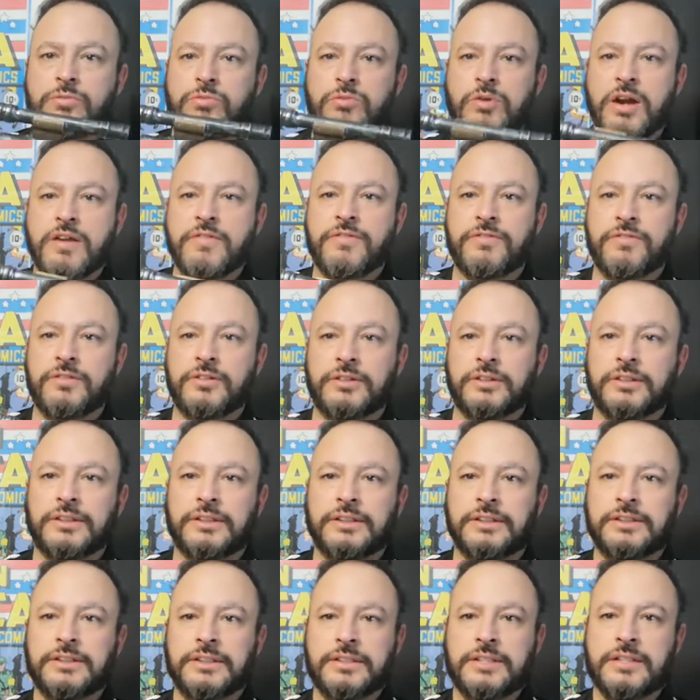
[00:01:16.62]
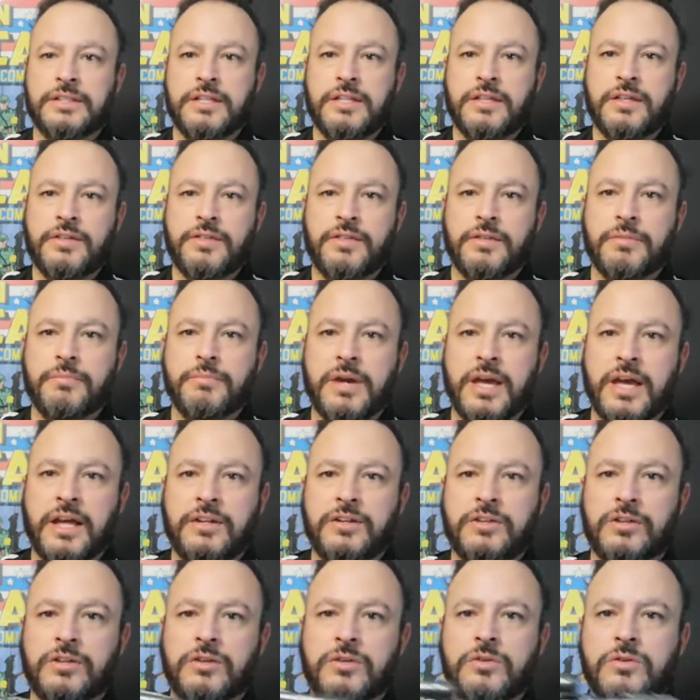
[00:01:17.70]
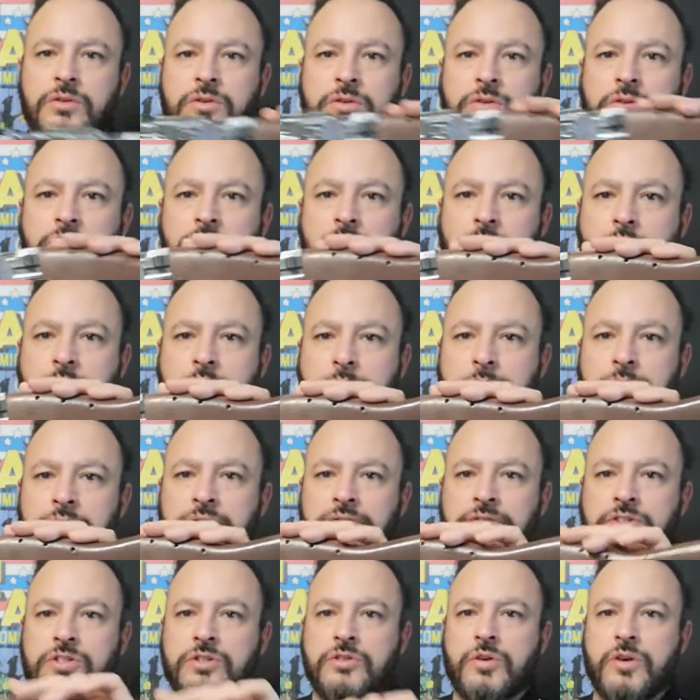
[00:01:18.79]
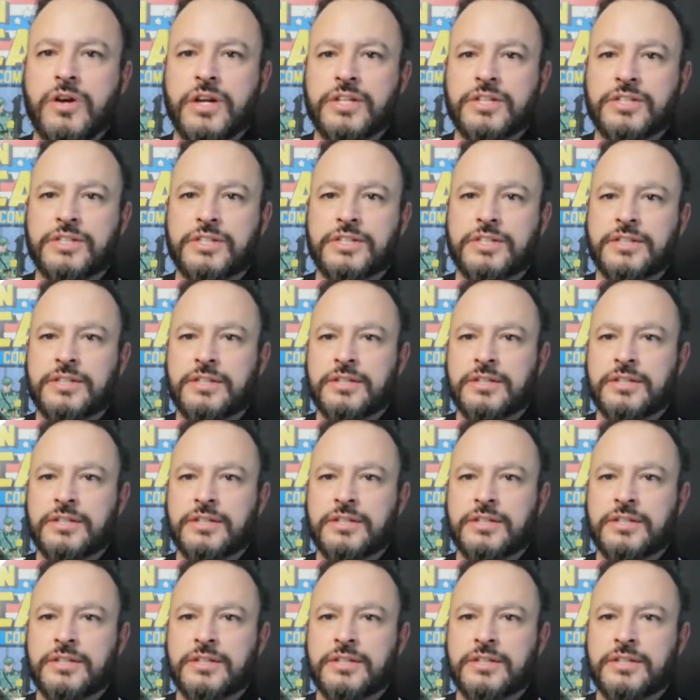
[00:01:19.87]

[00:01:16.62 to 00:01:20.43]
rifle, the Mando weapon of choice.